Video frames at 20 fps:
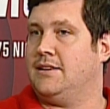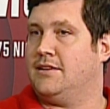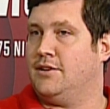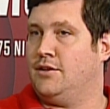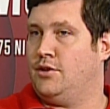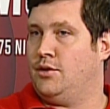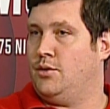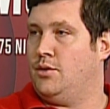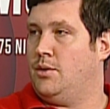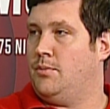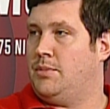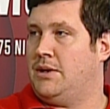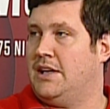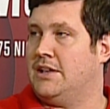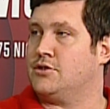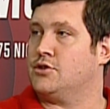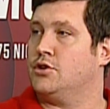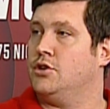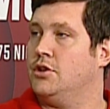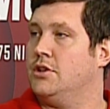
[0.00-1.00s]
to do to be
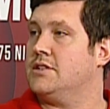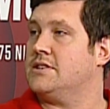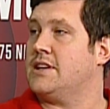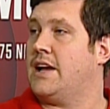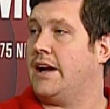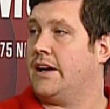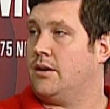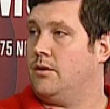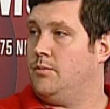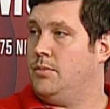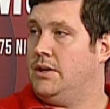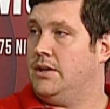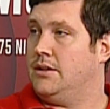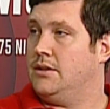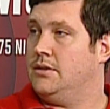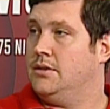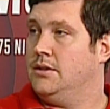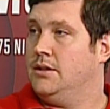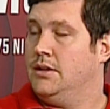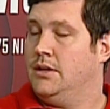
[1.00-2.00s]
as good as I could be.
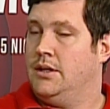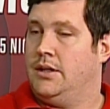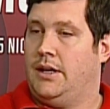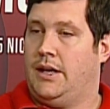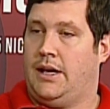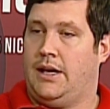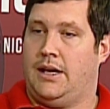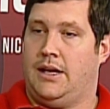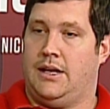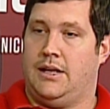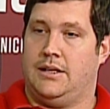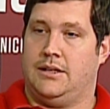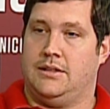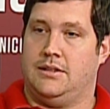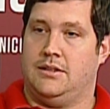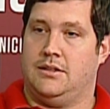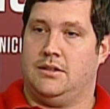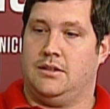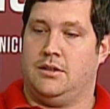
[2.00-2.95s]
And,